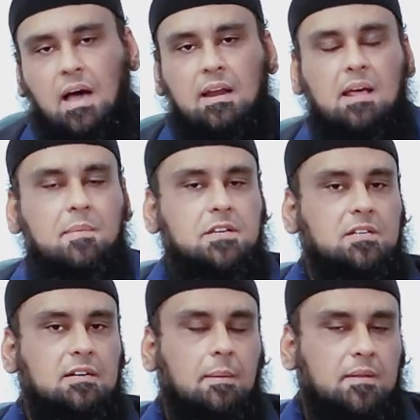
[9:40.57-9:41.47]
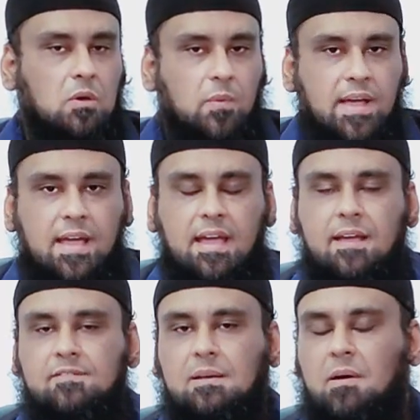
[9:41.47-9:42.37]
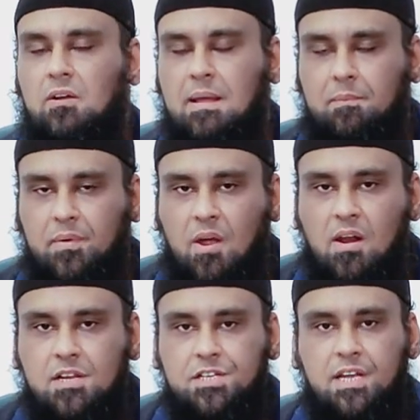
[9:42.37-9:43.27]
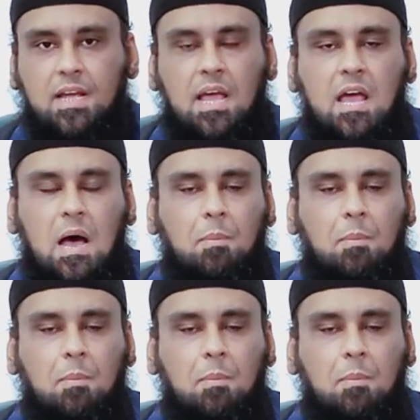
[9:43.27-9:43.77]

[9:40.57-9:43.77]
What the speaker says: Allah mentioned about the waves, about embryology,